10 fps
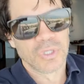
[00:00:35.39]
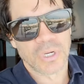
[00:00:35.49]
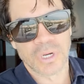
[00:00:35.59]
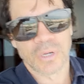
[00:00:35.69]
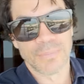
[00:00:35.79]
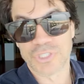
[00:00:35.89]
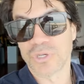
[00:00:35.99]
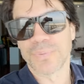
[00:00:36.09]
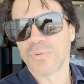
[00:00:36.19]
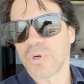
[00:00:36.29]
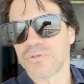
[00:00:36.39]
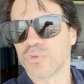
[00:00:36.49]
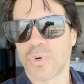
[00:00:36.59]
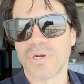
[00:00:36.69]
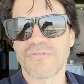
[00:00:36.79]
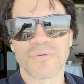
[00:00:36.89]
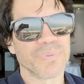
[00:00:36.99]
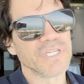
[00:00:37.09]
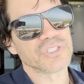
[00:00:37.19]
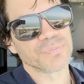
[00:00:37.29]
But some people are always running from
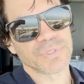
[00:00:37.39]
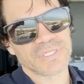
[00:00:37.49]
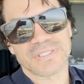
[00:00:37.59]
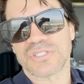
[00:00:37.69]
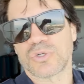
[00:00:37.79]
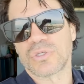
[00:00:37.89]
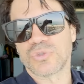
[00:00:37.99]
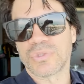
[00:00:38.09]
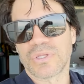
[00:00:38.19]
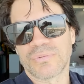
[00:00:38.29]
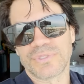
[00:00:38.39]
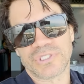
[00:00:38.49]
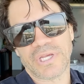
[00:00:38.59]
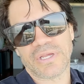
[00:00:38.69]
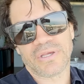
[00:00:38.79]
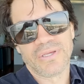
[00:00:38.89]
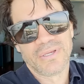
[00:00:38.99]
place to place. That's also another mistake.